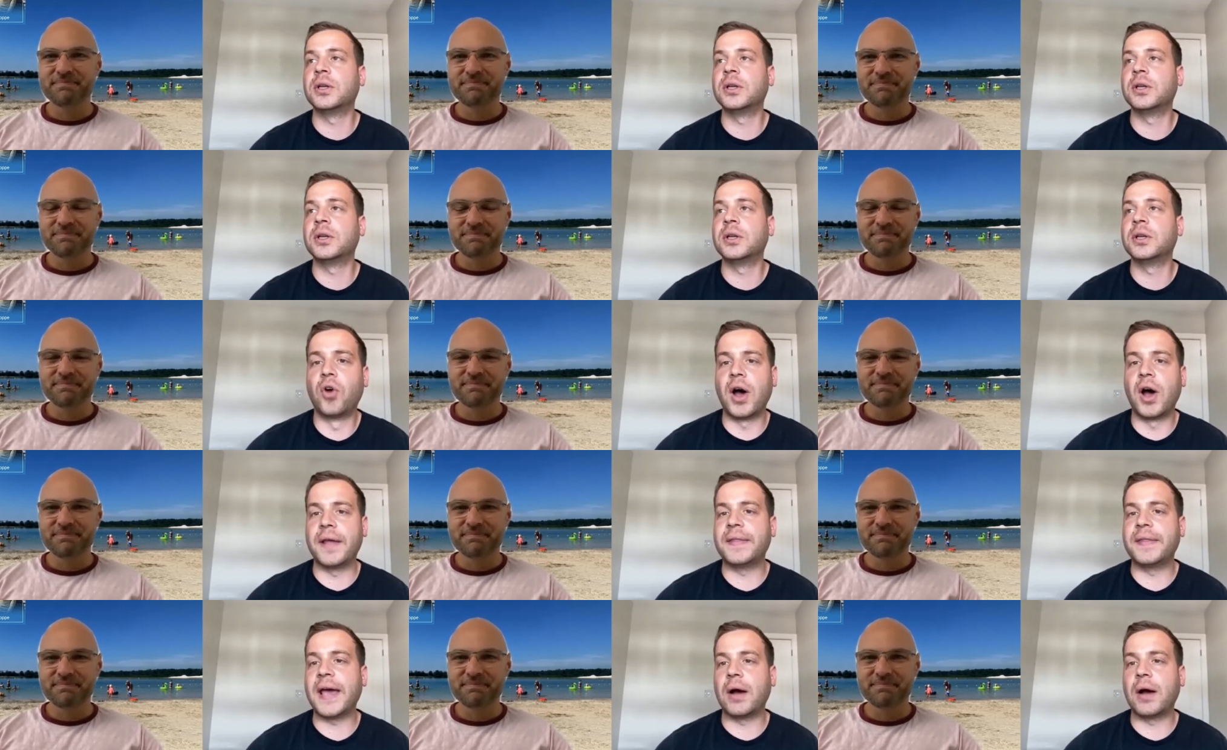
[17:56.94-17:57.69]
Speaker 1: right
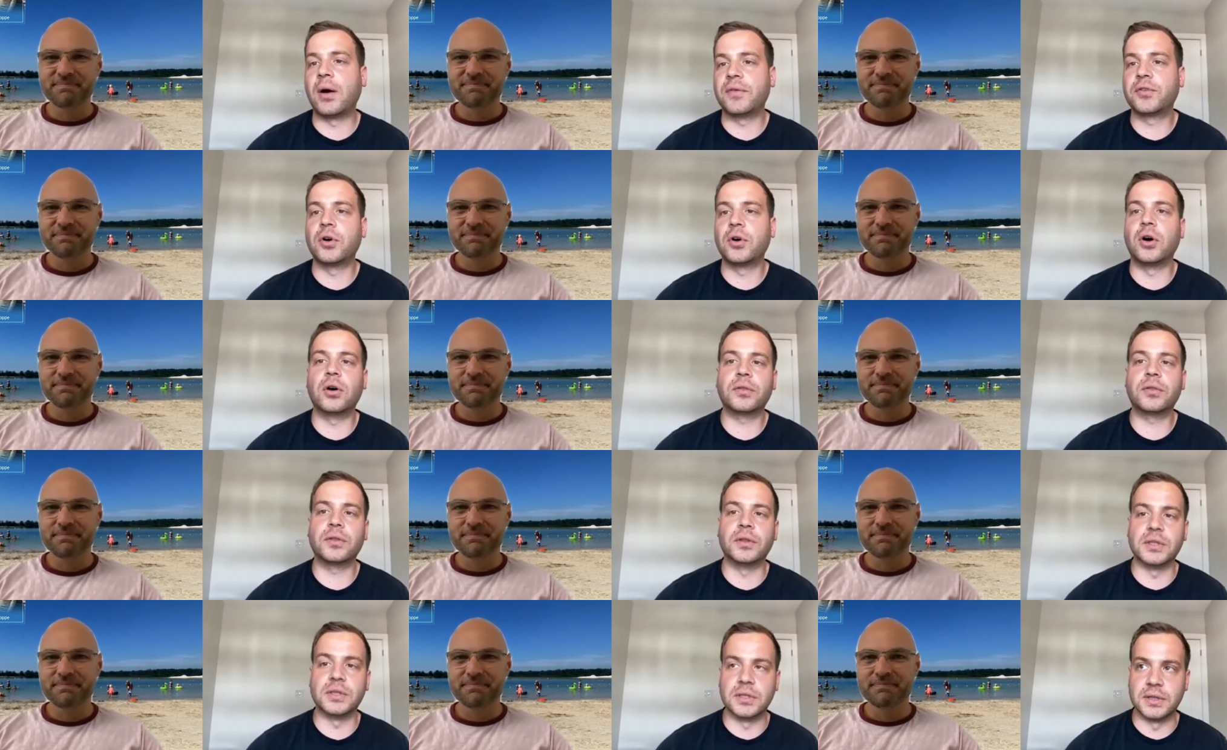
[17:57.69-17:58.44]
now I've got
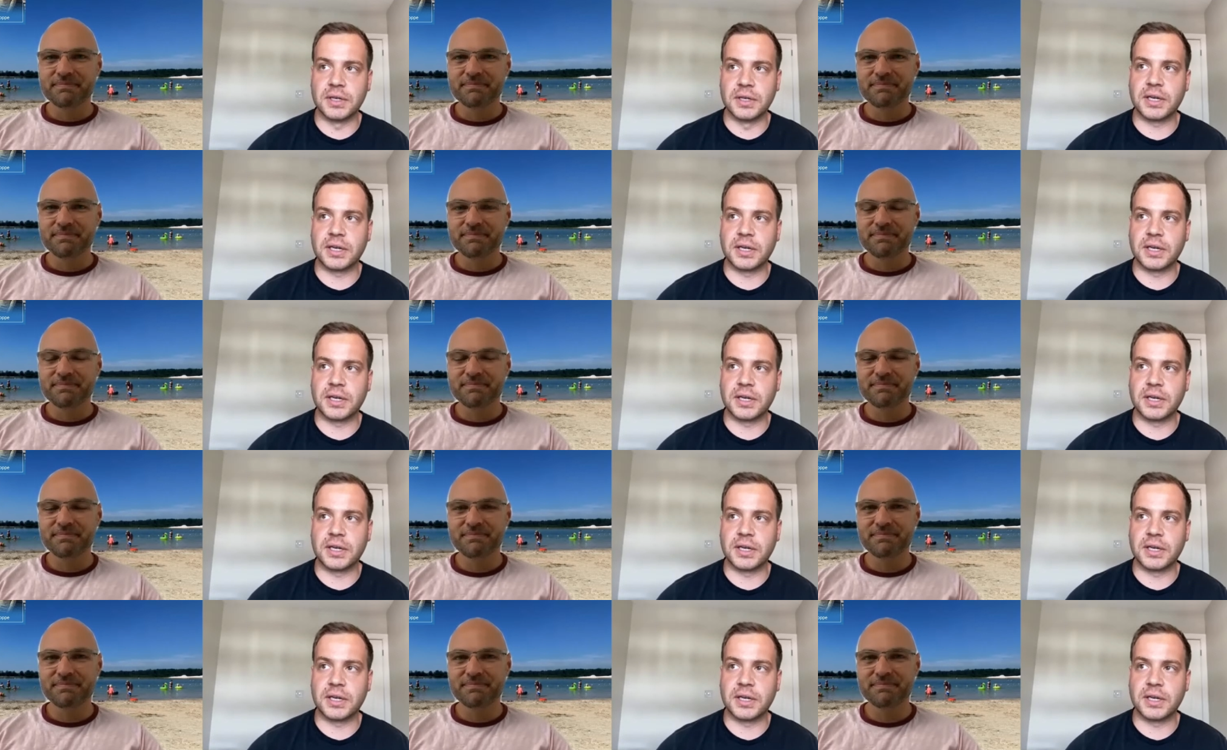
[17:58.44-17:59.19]
the, the
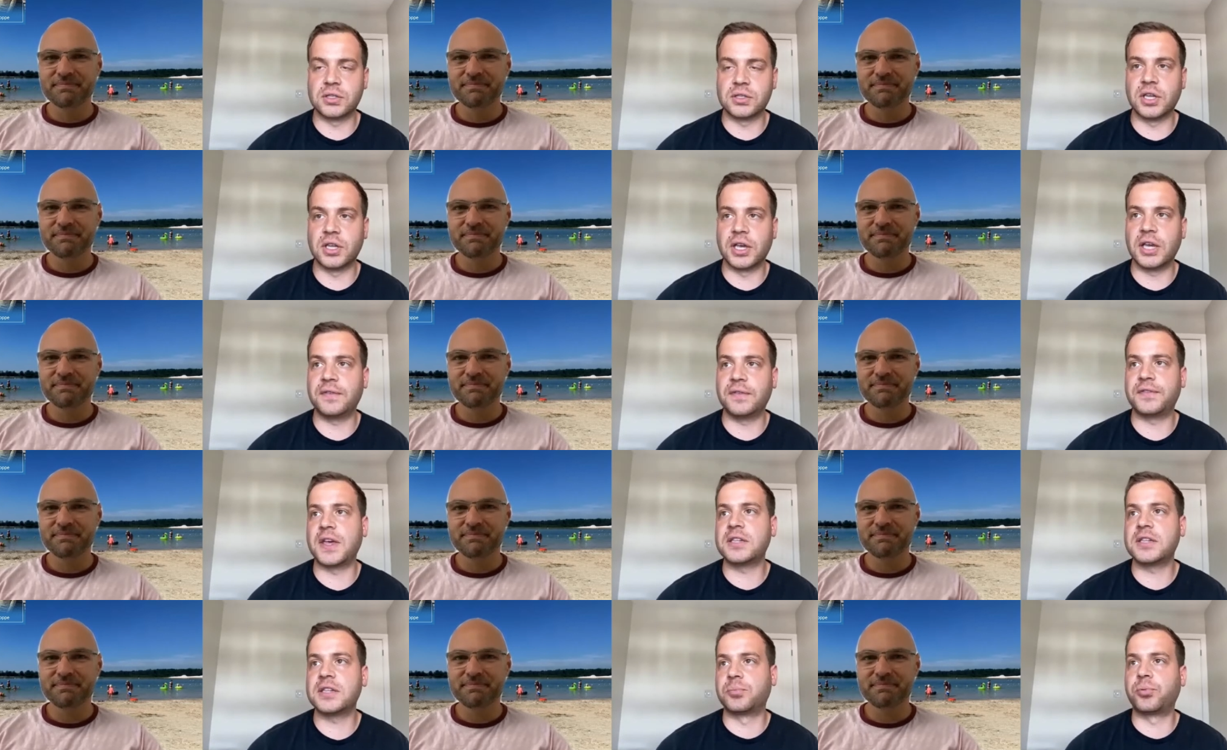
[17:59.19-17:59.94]
connections that if
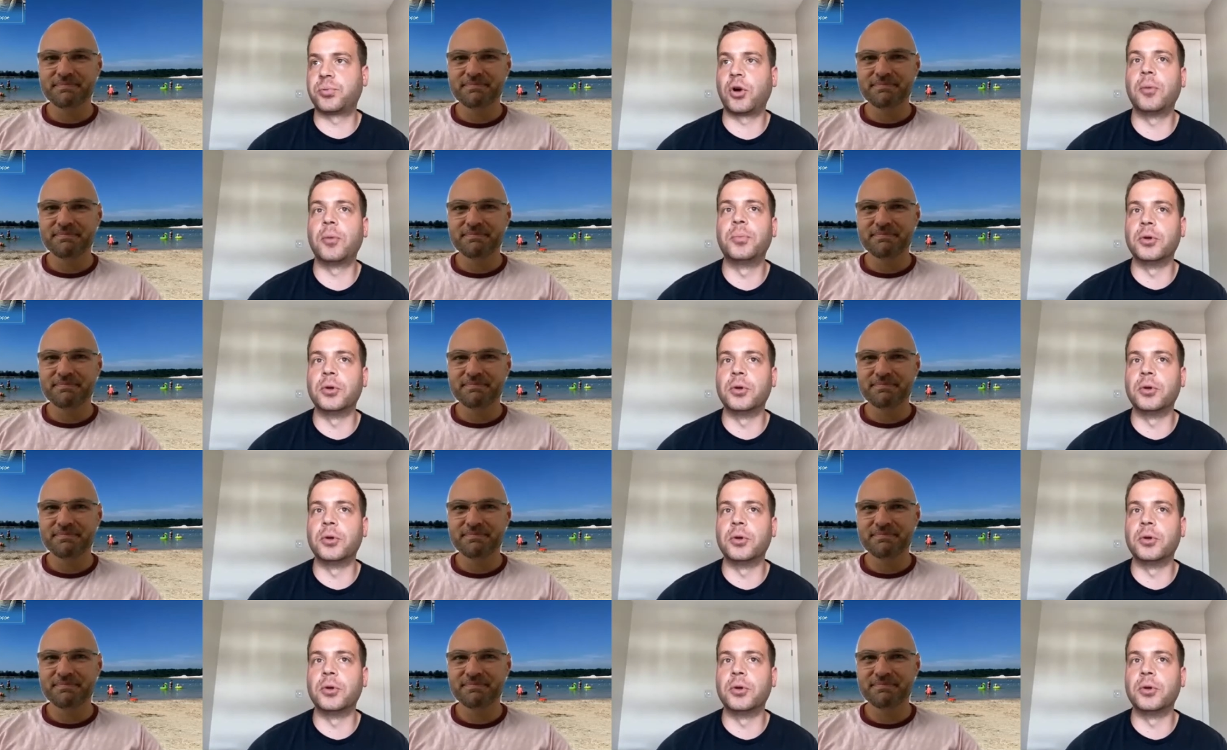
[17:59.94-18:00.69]
there's a problem with
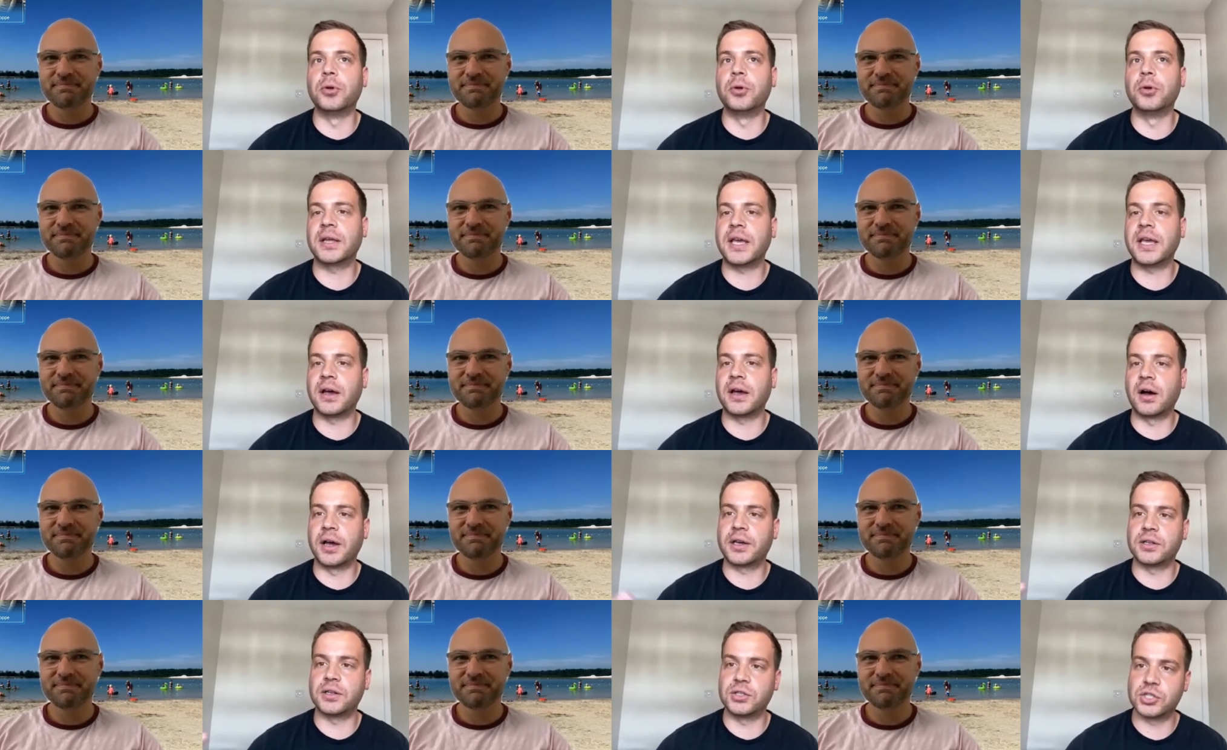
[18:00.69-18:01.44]
something around here, I
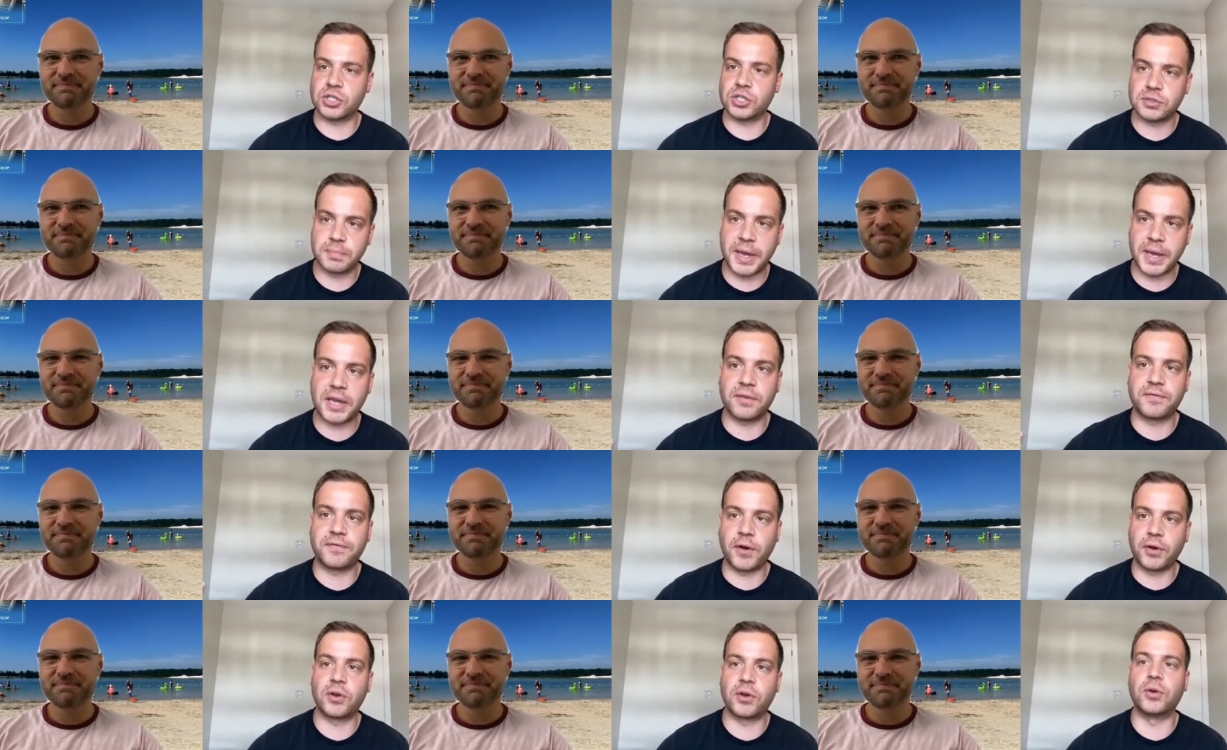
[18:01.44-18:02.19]
can just make a
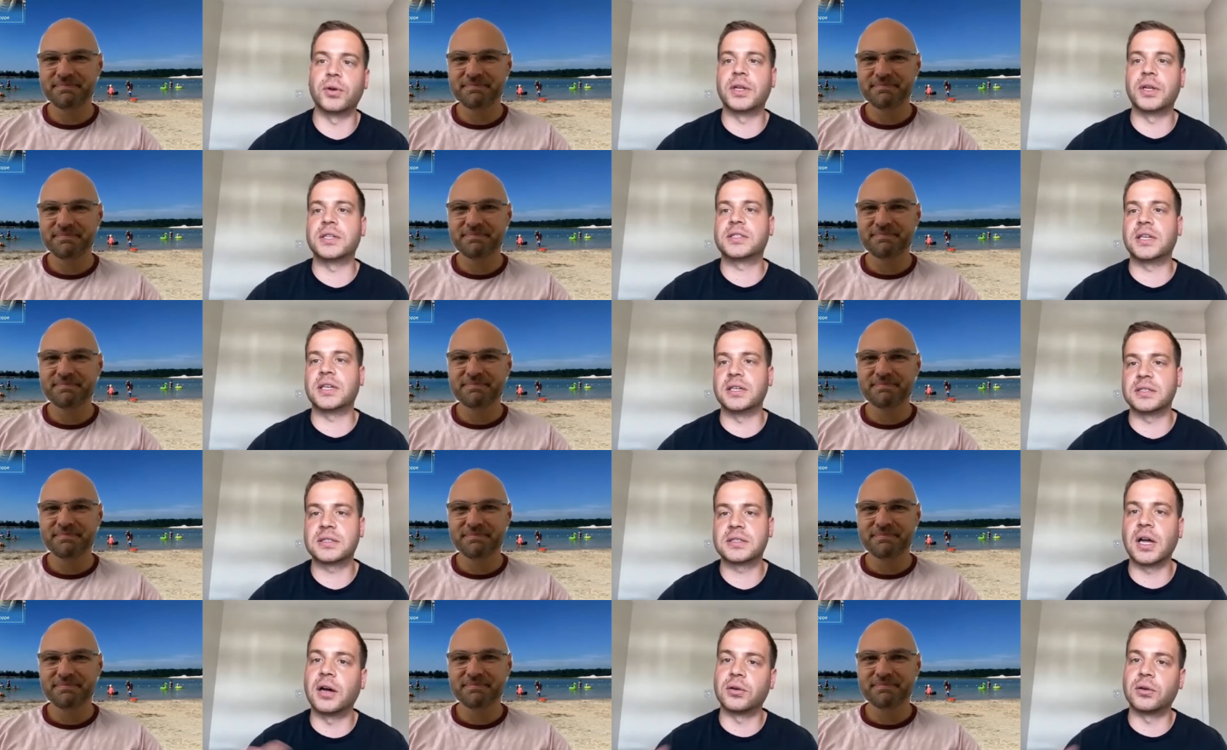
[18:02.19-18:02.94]
phone call and it's it's
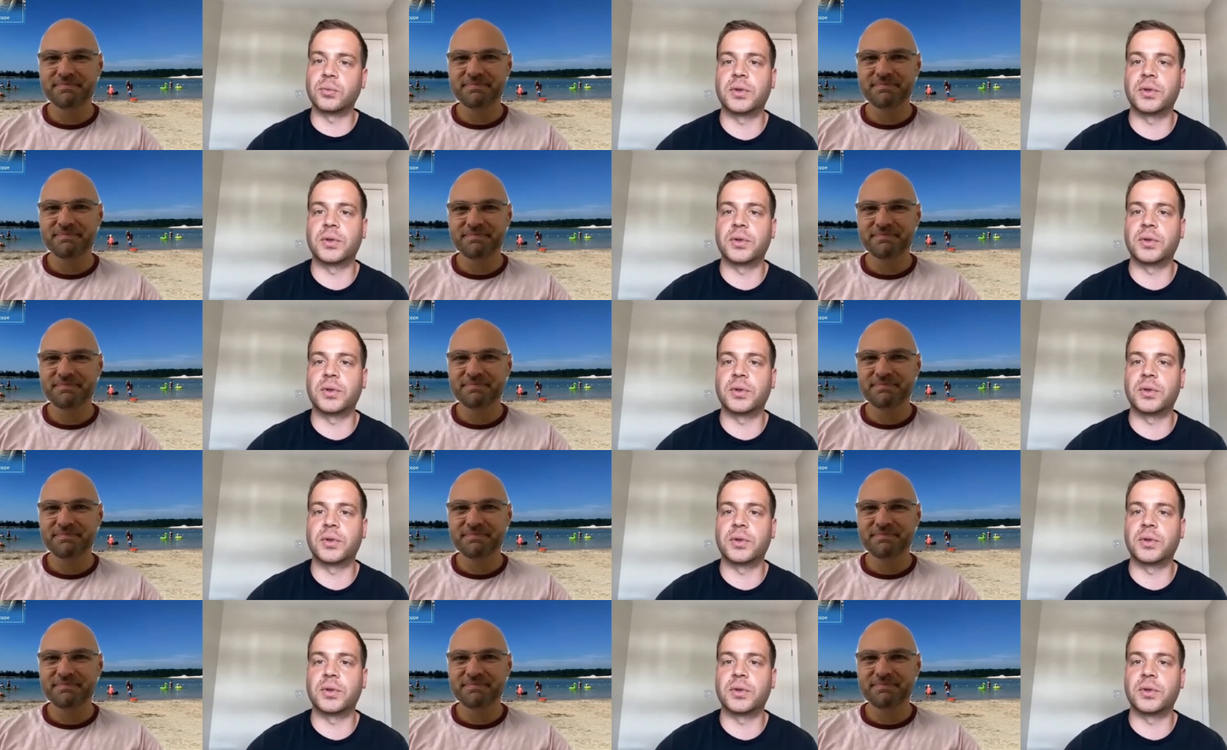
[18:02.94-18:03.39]
done within